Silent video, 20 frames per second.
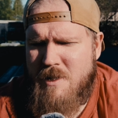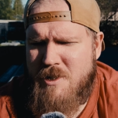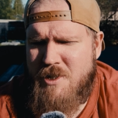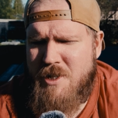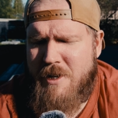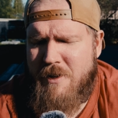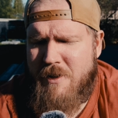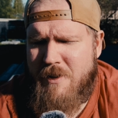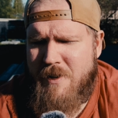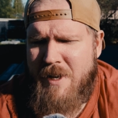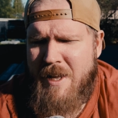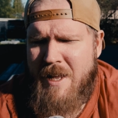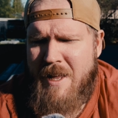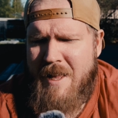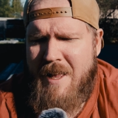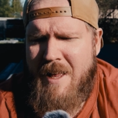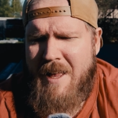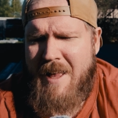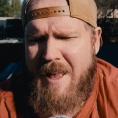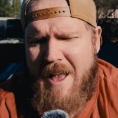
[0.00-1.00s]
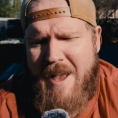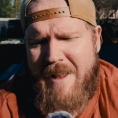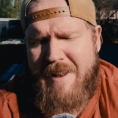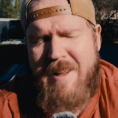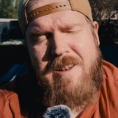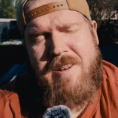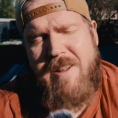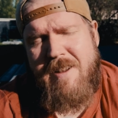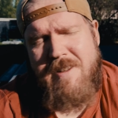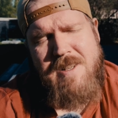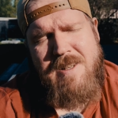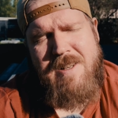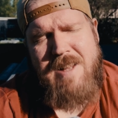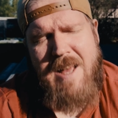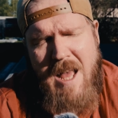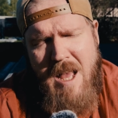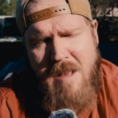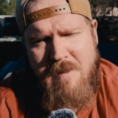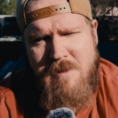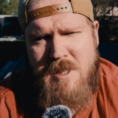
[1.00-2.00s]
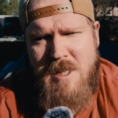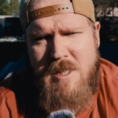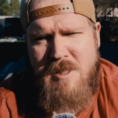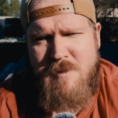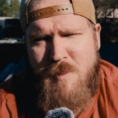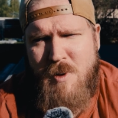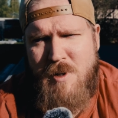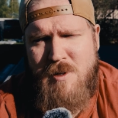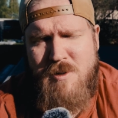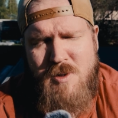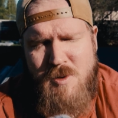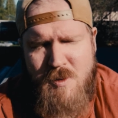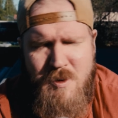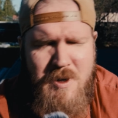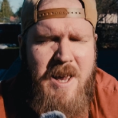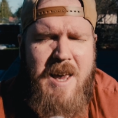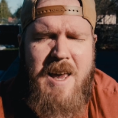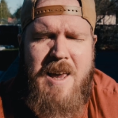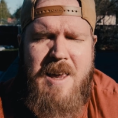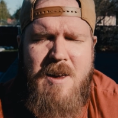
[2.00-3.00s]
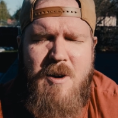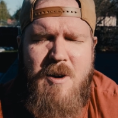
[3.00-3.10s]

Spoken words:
shutter, and it doesn't have 6.2K